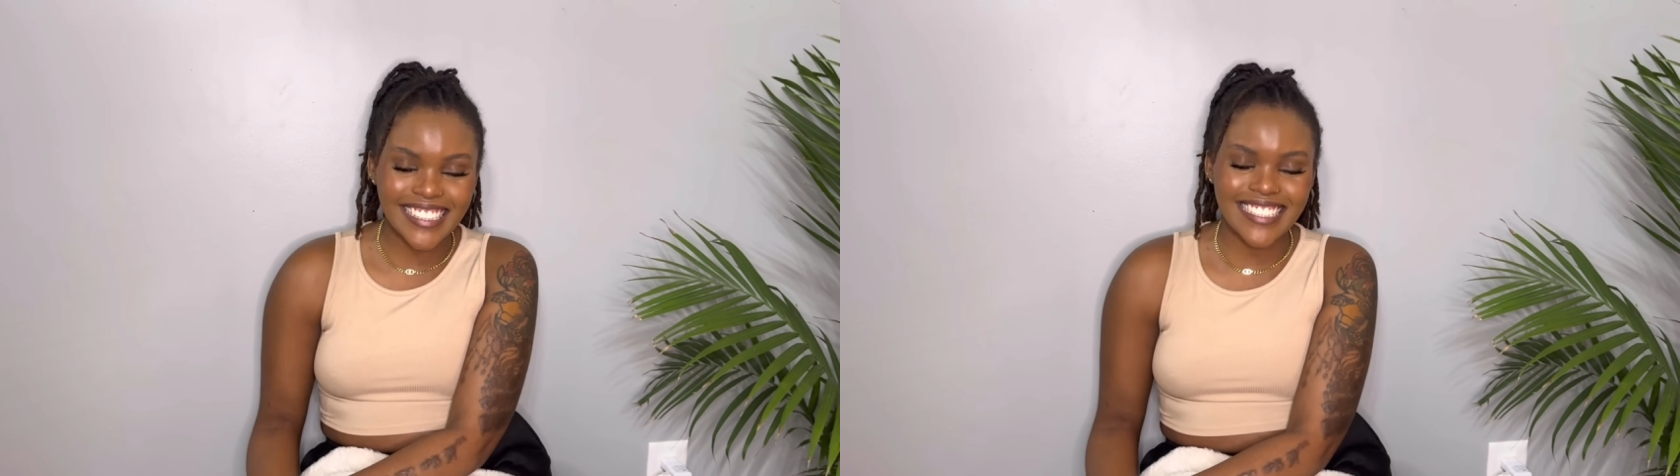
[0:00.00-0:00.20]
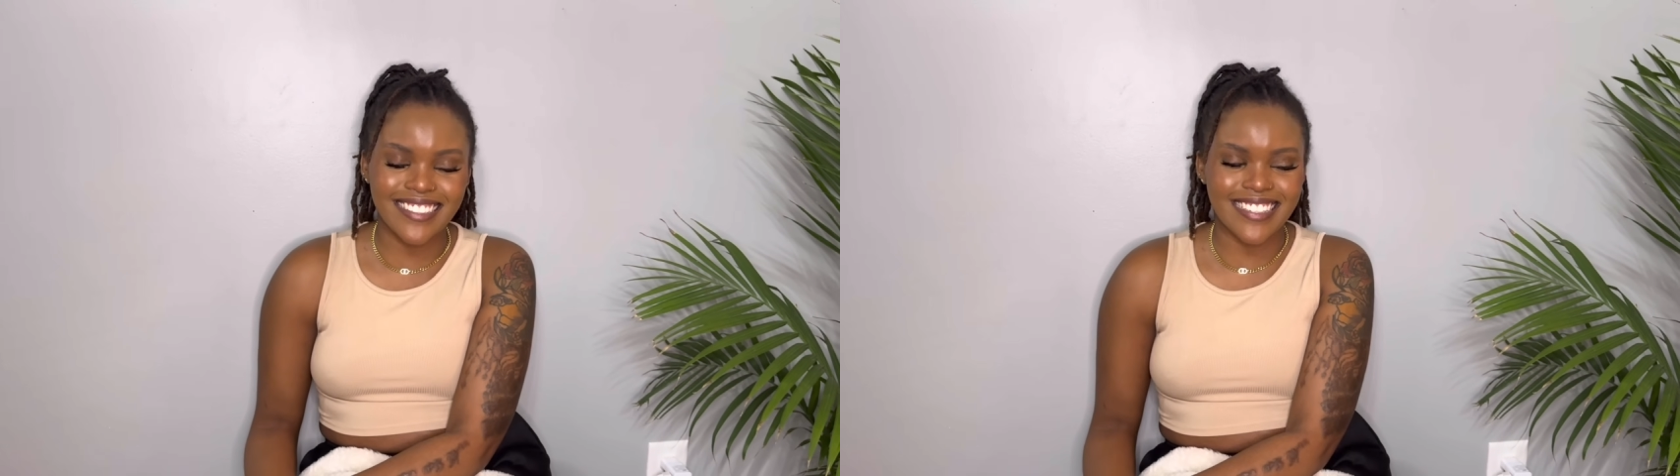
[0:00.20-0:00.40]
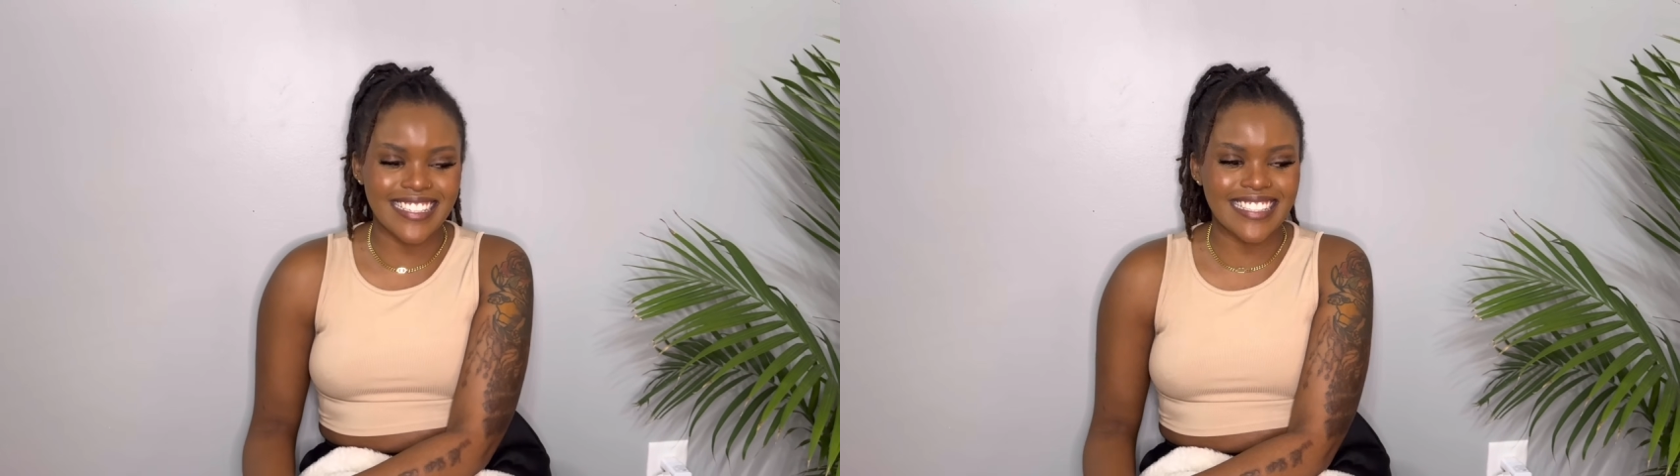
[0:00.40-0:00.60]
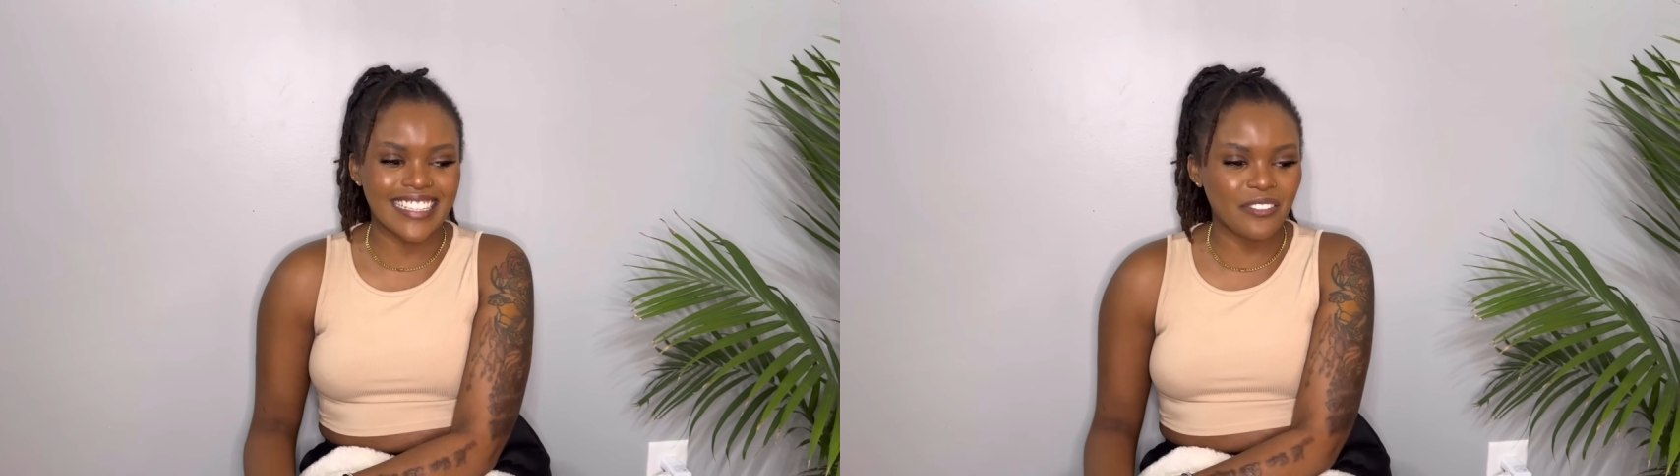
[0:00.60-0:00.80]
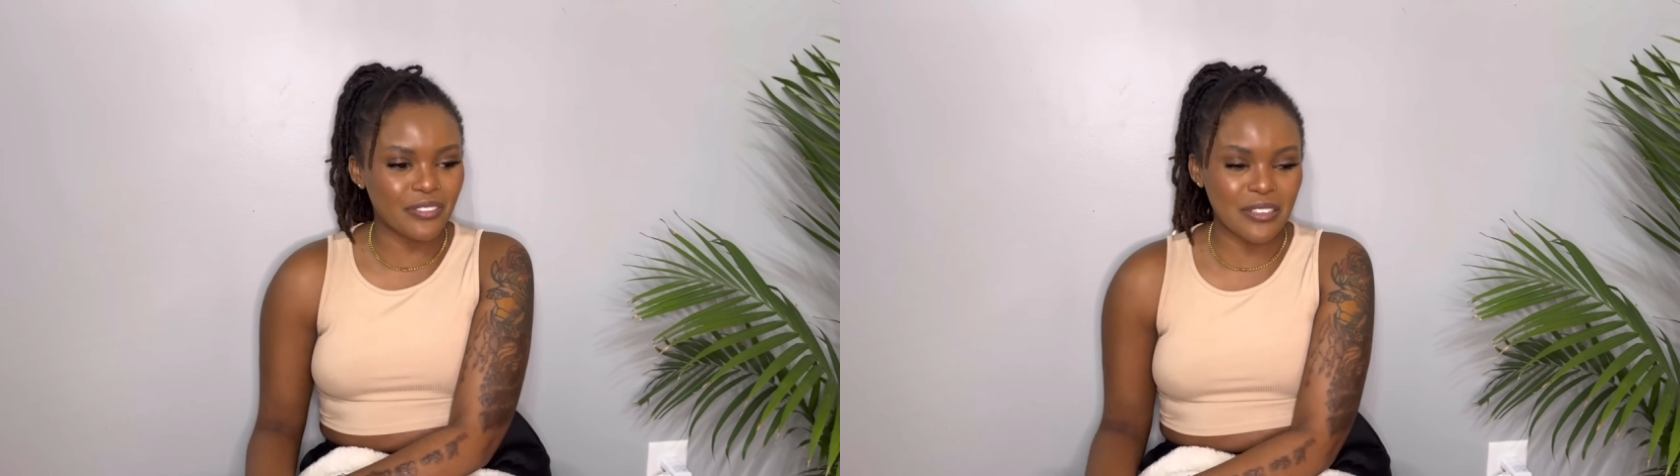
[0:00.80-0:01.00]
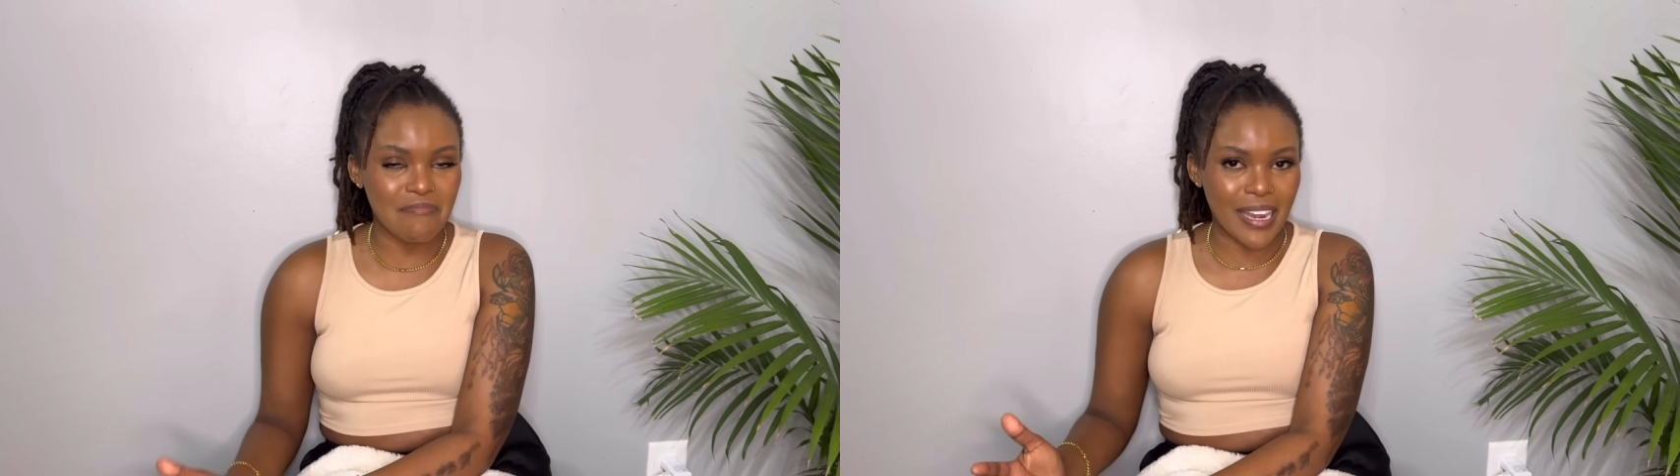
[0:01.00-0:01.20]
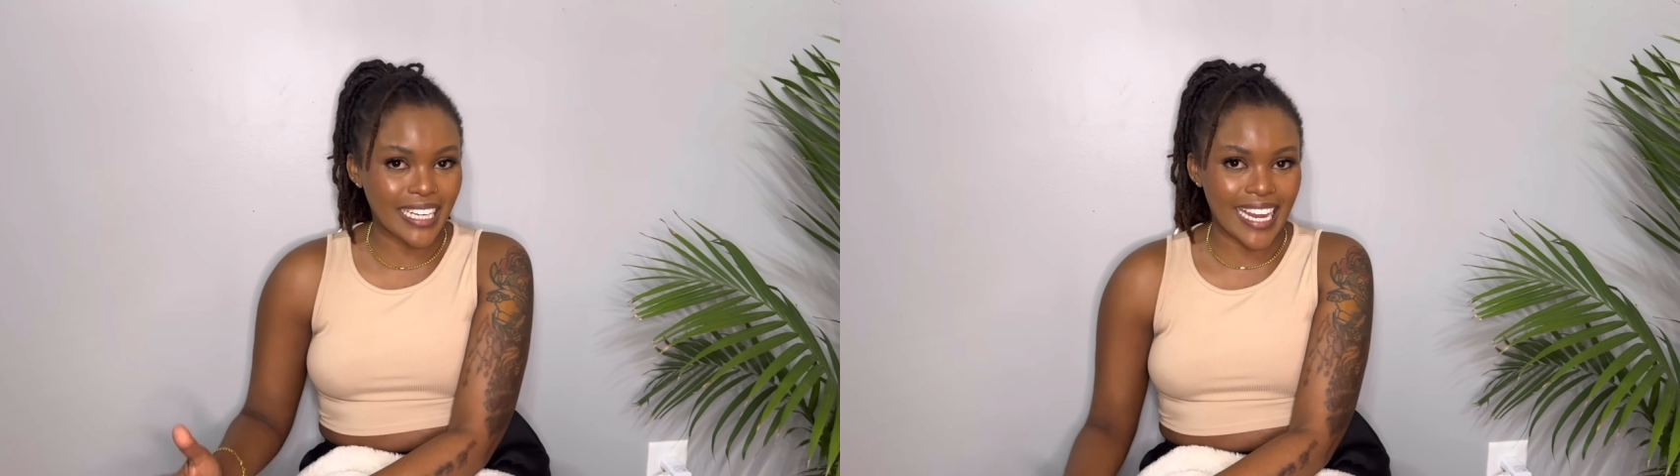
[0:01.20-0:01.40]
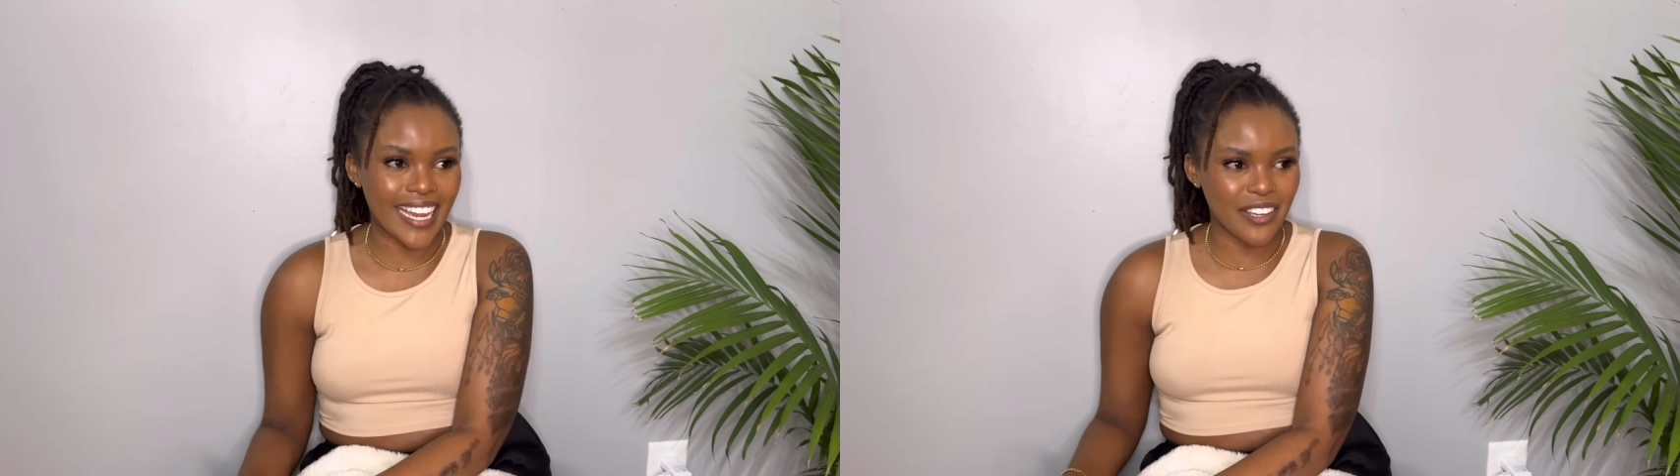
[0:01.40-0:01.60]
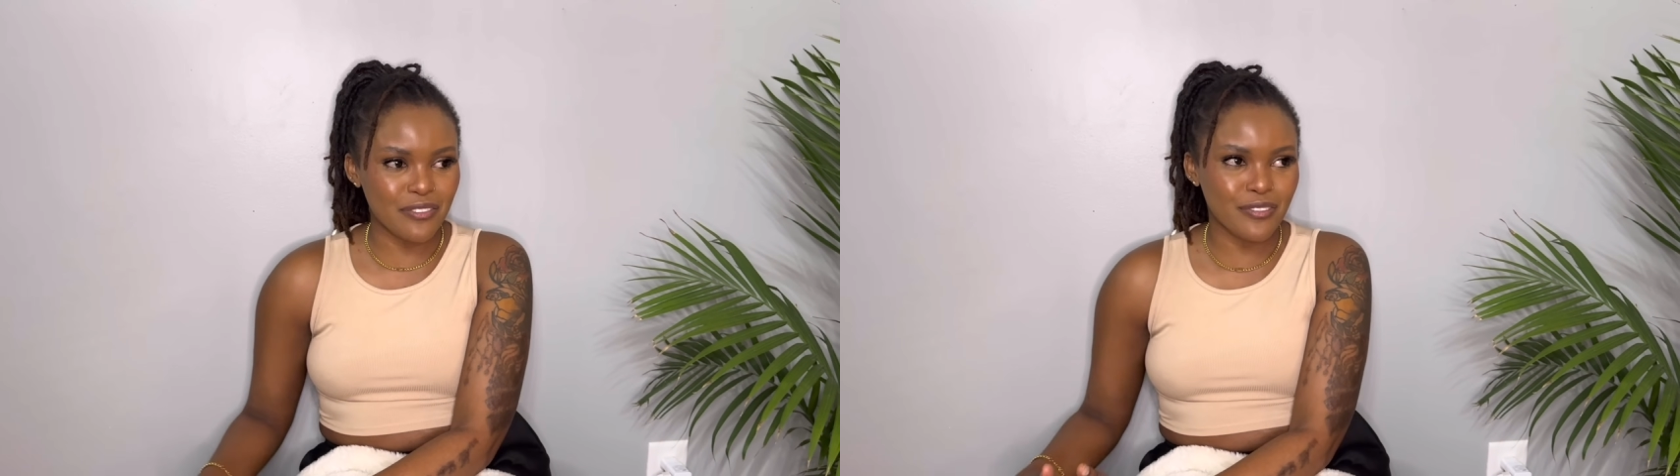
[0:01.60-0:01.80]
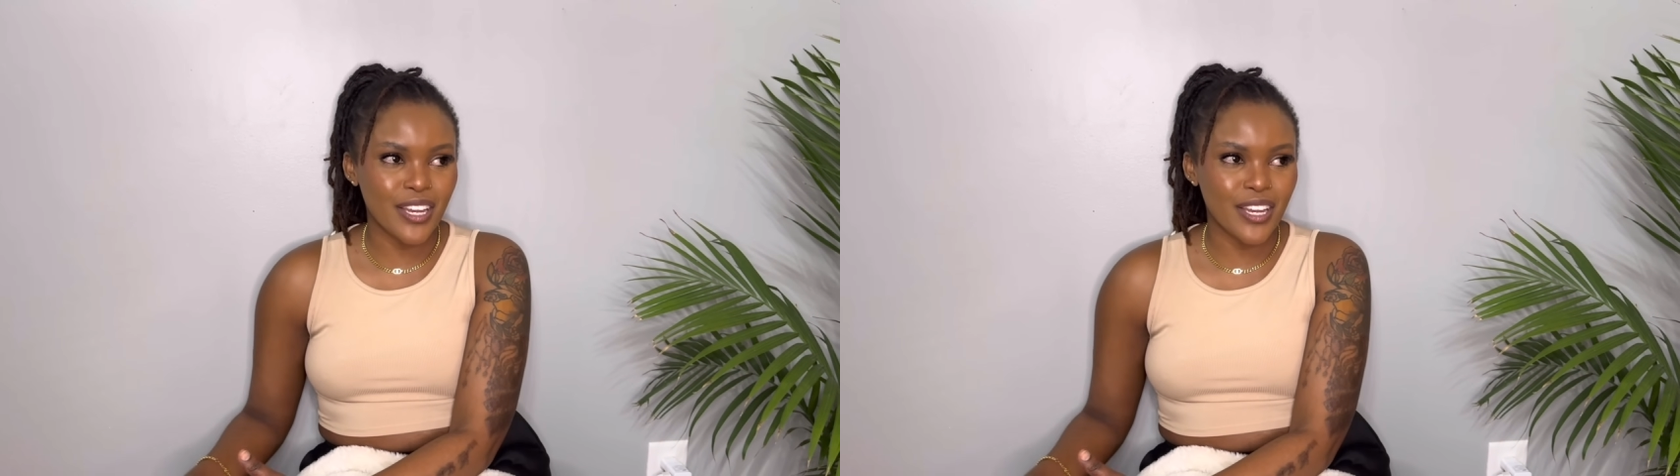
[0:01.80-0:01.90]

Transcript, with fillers: just living my life.